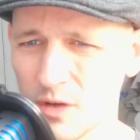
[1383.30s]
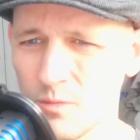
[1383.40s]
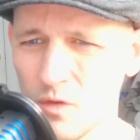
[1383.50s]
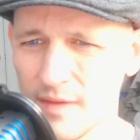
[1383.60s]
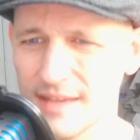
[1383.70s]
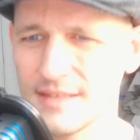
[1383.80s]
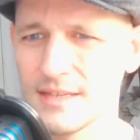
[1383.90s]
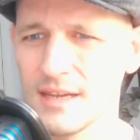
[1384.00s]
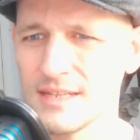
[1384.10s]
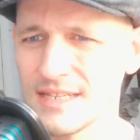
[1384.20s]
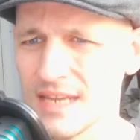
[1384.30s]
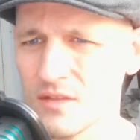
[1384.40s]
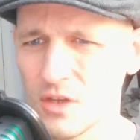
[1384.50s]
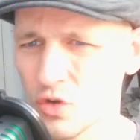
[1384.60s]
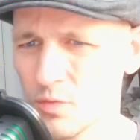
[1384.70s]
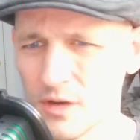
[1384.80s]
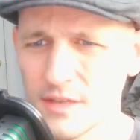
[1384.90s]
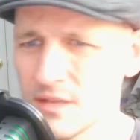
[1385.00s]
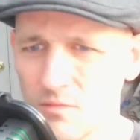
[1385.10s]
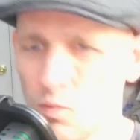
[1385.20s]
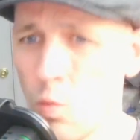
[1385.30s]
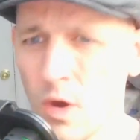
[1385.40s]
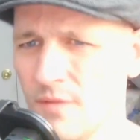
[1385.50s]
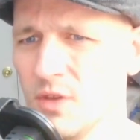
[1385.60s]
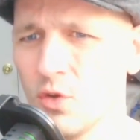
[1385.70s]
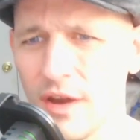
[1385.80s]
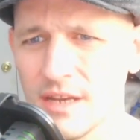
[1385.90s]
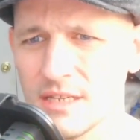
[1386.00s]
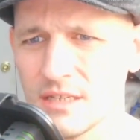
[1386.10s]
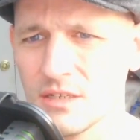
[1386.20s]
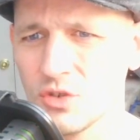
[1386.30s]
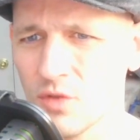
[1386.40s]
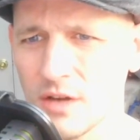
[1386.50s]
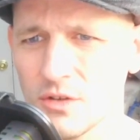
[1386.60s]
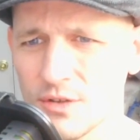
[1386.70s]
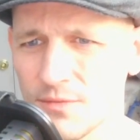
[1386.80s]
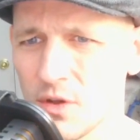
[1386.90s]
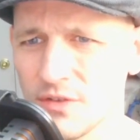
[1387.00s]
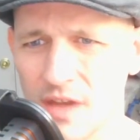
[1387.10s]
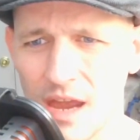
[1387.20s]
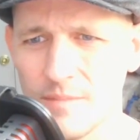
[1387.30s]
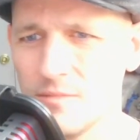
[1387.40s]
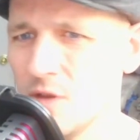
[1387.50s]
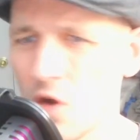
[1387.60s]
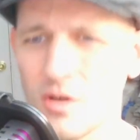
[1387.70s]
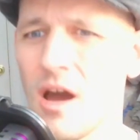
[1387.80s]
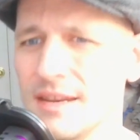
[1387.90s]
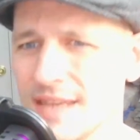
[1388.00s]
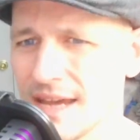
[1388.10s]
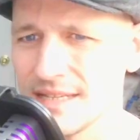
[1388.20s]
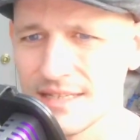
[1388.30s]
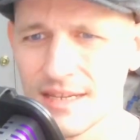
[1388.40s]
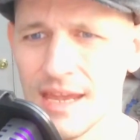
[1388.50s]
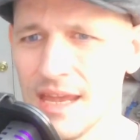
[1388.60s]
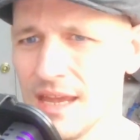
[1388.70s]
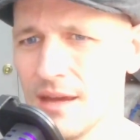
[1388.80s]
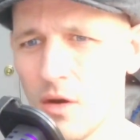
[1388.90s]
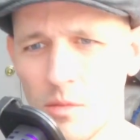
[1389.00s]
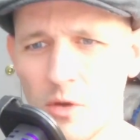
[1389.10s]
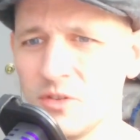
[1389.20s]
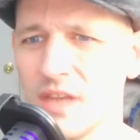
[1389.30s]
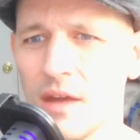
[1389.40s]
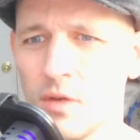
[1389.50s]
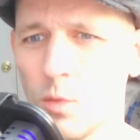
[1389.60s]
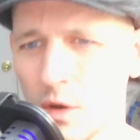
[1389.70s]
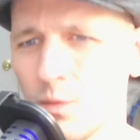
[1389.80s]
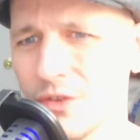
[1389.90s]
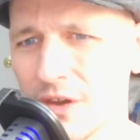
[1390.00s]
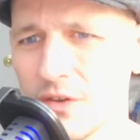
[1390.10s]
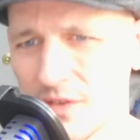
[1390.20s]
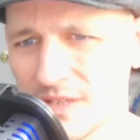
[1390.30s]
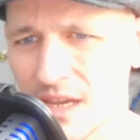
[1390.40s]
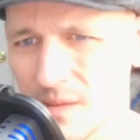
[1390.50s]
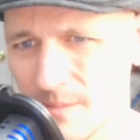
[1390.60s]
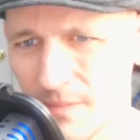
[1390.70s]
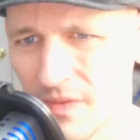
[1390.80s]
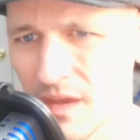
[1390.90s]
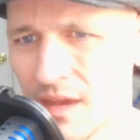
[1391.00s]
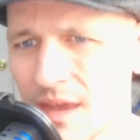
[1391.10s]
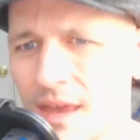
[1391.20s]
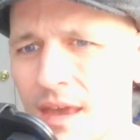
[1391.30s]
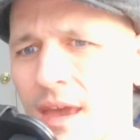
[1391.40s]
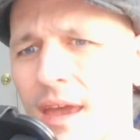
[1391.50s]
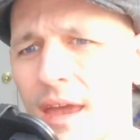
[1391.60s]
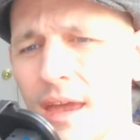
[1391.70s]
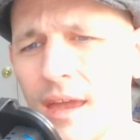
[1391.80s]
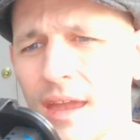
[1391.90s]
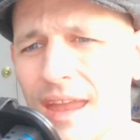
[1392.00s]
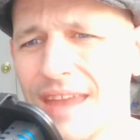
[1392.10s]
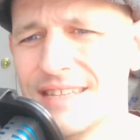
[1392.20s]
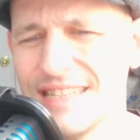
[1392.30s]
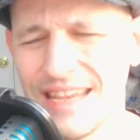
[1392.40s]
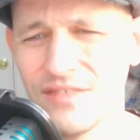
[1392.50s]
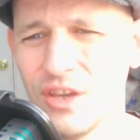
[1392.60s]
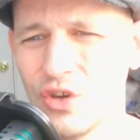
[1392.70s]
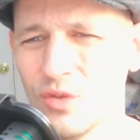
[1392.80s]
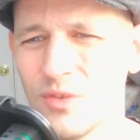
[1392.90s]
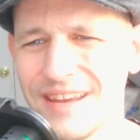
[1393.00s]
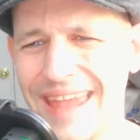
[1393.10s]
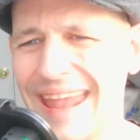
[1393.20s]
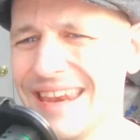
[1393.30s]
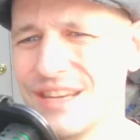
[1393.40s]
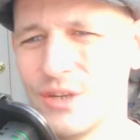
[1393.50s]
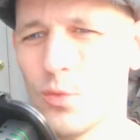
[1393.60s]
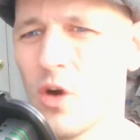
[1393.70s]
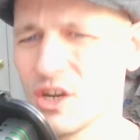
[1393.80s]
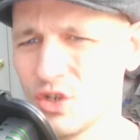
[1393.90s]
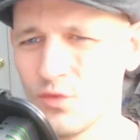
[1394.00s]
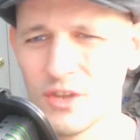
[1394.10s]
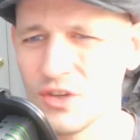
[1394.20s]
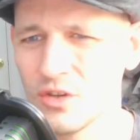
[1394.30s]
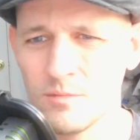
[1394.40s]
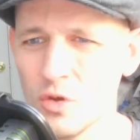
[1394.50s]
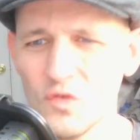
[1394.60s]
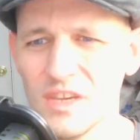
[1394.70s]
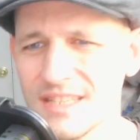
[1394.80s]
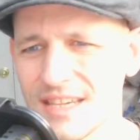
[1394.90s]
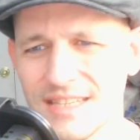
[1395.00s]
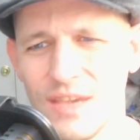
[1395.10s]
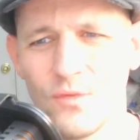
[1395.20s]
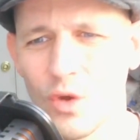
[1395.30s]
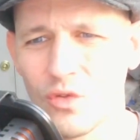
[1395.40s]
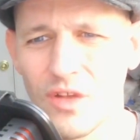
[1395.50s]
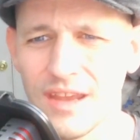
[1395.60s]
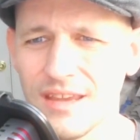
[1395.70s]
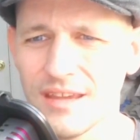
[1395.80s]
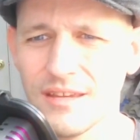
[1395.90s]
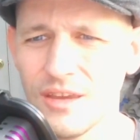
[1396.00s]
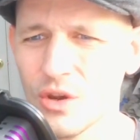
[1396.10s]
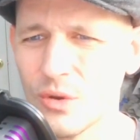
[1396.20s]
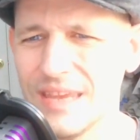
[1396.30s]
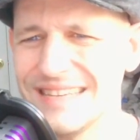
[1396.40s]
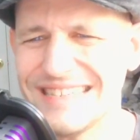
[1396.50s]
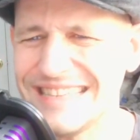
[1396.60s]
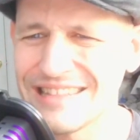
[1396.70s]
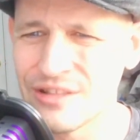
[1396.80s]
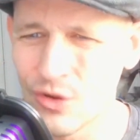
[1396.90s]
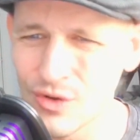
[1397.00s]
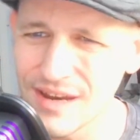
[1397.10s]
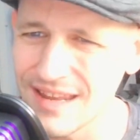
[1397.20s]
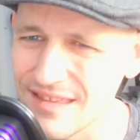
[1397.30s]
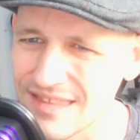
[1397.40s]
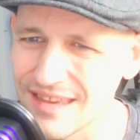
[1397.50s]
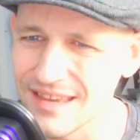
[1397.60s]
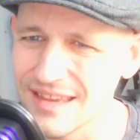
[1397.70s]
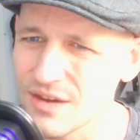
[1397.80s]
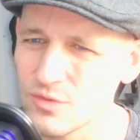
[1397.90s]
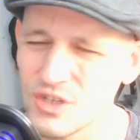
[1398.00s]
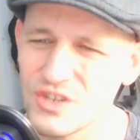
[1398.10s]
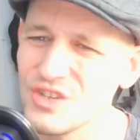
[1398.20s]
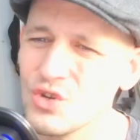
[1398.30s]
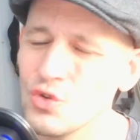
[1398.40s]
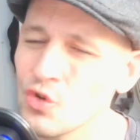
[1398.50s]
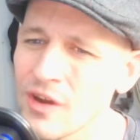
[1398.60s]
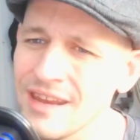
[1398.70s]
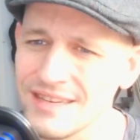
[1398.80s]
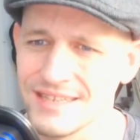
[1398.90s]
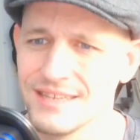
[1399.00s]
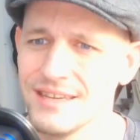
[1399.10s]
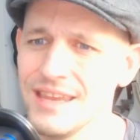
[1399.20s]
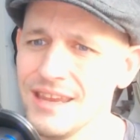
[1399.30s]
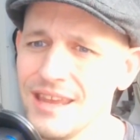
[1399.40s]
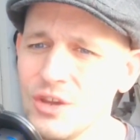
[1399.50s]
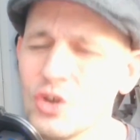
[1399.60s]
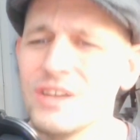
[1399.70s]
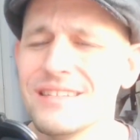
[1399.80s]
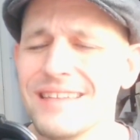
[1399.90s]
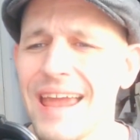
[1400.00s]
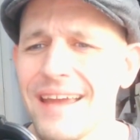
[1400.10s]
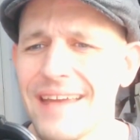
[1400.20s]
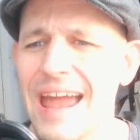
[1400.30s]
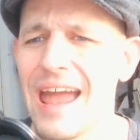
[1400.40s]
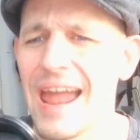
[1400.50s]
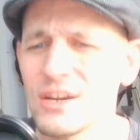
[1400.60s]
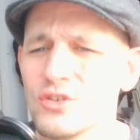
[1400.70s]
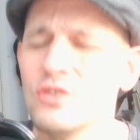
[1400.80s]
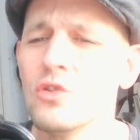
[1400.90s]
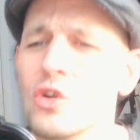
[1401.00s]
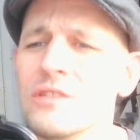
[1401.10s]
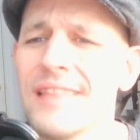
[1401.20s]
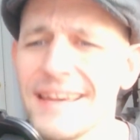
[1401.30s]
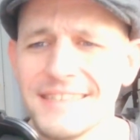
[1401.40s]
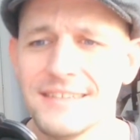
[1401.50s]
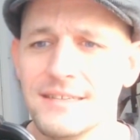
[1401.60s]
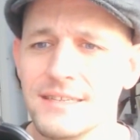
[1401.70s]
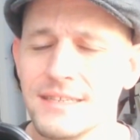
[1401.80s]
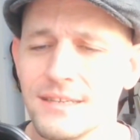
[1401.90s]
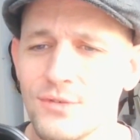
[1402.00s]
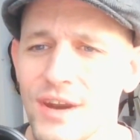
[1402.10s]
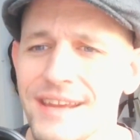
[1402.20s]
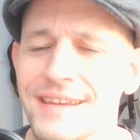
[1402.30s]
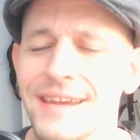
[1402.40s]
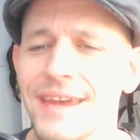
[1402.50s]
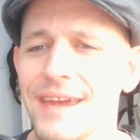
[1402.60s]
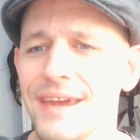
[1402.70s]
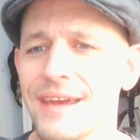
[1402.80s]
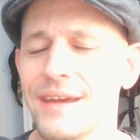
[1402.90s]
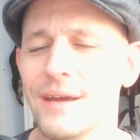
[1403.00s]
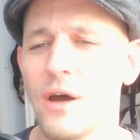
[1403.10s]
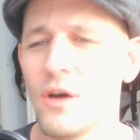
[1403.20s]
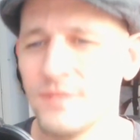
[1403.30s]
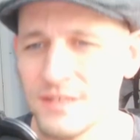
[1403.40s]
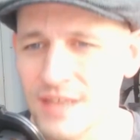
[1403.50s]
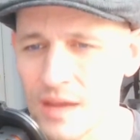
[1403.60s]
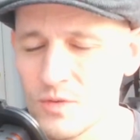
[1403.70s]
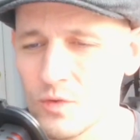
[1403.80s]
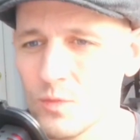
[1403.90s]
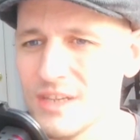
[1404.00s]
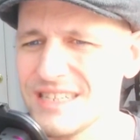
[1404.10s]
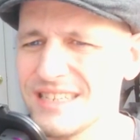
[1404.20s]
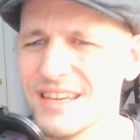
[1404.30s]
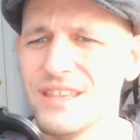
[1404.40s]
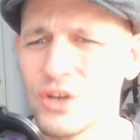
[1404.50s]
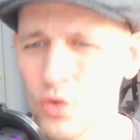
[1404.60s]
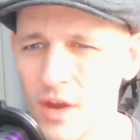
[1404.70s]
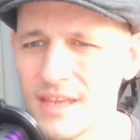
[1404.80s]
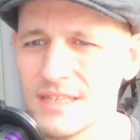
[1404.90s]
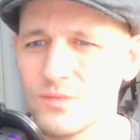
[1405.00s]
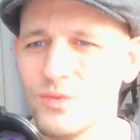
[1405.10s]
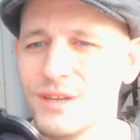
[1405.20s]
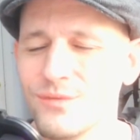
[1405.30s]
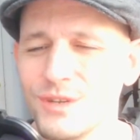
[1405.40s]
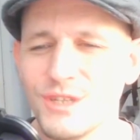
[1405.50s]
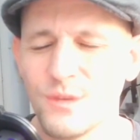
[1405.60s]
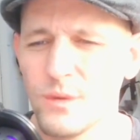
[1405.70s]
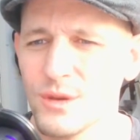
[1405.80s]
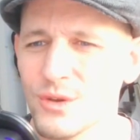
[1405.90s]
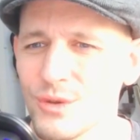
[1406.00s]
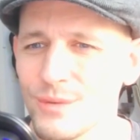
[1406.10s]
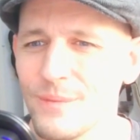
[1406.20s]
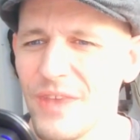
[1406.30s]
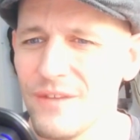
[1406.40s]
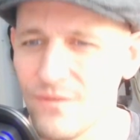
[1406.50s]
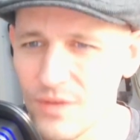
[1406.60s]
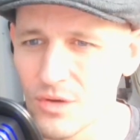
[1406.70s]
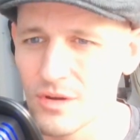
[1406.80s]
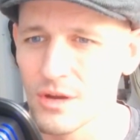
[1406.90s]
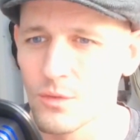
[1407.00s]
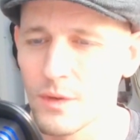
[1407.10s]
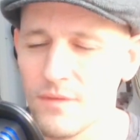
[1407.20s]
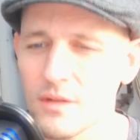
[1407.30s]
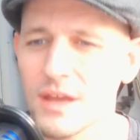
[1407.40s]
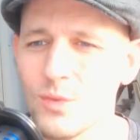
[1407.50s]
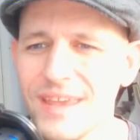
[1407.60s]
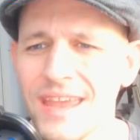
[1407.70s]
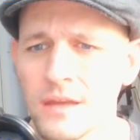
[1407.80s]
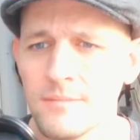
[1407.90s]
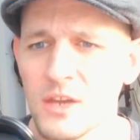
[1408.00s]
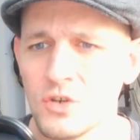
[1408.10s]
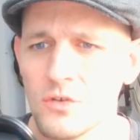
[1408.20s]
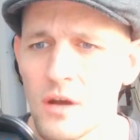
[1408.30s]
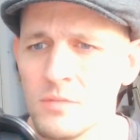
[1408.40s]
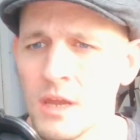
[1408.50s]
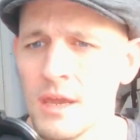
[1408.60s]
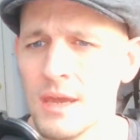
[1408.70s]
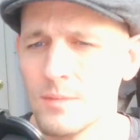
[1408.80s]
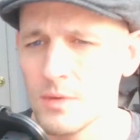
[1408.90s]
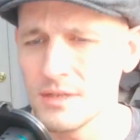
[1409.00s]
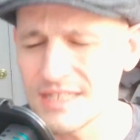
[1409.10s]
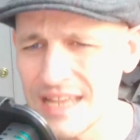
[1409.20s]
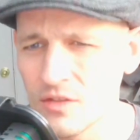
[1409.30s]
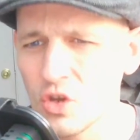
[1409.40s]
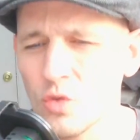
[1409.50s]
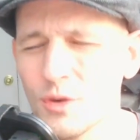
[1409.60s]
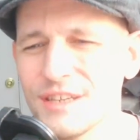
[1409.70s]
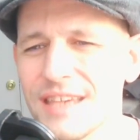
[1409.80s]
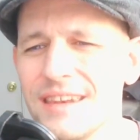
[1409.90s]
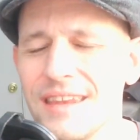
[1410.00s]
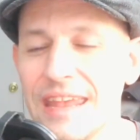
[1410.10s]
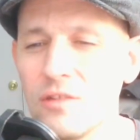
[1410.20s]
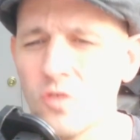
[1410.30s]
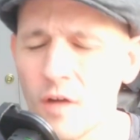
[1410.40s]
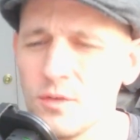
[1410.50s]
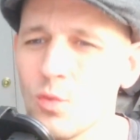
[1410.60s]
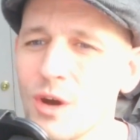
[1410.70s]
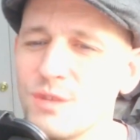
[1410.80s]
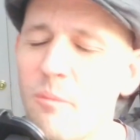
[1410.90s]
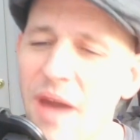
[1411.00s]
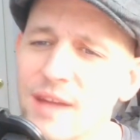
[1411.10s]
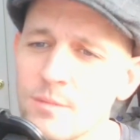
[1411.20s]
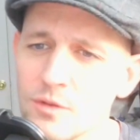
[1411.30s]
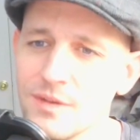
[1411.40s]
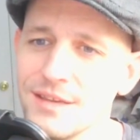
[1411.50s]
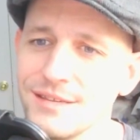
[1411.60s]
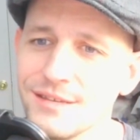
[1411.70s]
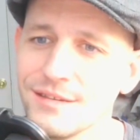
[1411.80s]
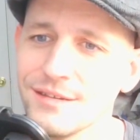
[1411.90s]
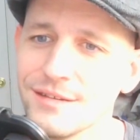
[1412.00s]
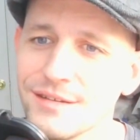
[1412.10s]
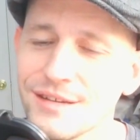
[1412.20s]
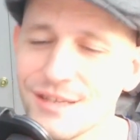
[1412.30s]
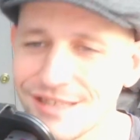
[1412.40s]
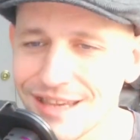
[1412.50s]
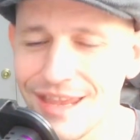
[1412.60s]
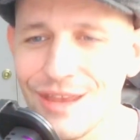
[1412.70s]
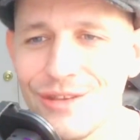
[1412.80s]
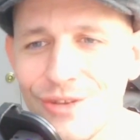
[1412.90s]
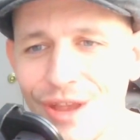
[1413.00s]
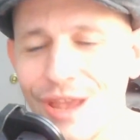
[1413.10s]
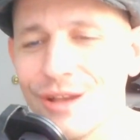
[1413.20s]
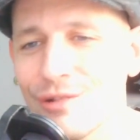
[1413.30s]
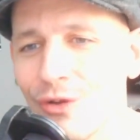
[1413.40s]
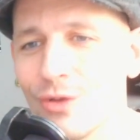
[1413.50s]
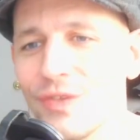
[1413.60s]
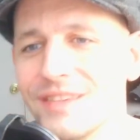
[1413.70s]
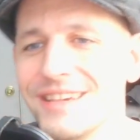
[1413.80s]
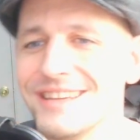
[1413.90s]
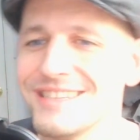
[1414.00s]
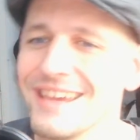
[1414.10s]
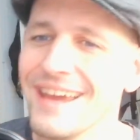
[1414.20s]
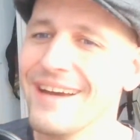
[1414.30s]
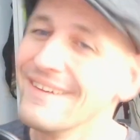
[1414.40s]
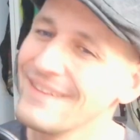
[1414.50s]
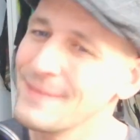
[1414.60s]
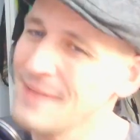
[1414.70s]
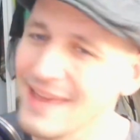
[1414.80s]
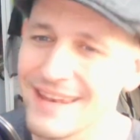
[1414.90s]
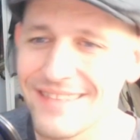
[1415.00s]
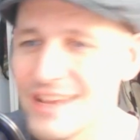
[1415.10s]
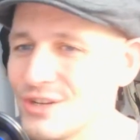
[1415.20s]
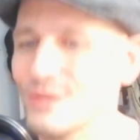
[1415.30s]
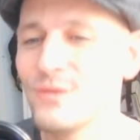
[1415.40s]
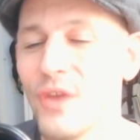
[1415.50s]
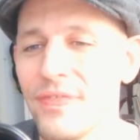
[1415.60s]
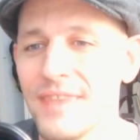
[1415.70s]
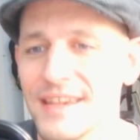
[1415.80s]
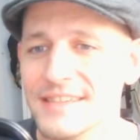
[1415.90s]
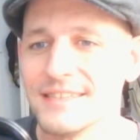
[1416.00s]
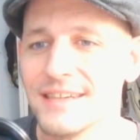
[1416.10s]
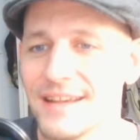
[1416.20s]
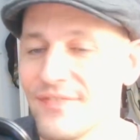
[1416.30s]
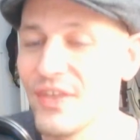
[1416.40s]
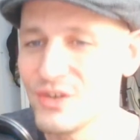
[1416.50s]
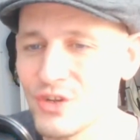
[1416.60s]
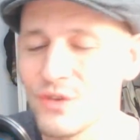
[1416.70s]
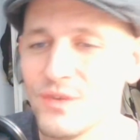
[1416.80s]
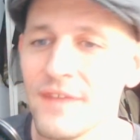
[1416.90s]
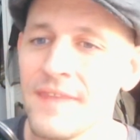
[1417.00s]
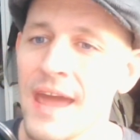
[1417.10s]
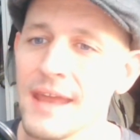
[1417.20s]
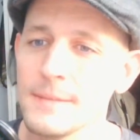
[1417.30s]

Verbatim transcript: movies. And Stanley Kubrick is one of the greatest directors of all time, no contest. Almost everyone will tell you the same. And Stanley Kubrick hated to watch really good movies because he felt like, you know, he just didn't learn anything. It, it, was just too great. He, he couldn't actually learn lessons, right? Oftentimes, when we study the greats, we, we just feel inferior. We feel like we can't measure up. But Stanley Kubrick said he loved to watch bad movies because he he could learn things. He could say, "Oh man, they should have done this. They should have done that."